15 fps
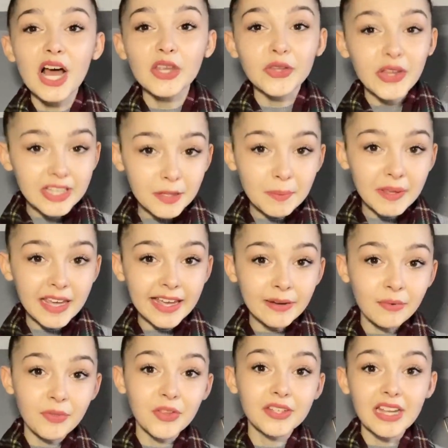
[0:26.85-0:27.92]
So let's begin
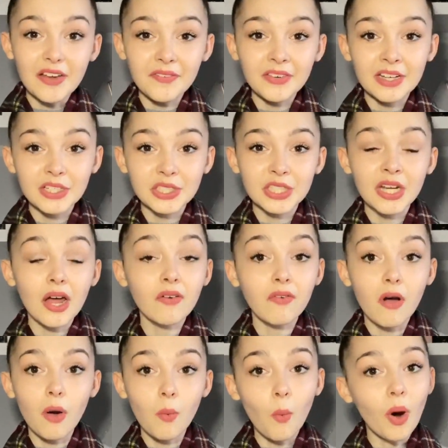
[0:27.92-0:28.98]
with the definition of
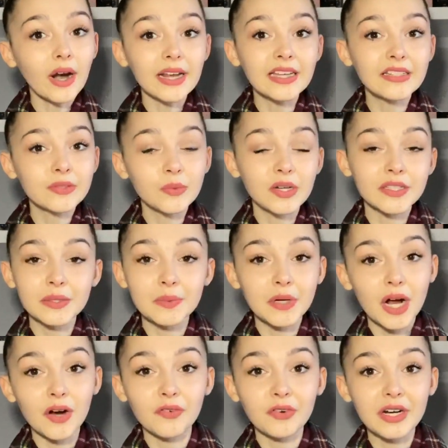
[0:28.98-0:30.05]
what is
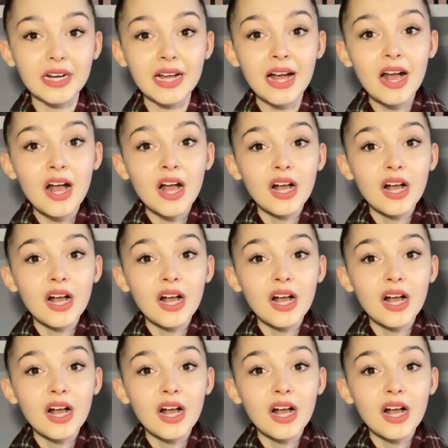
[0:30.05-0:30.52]
quasi-recovery.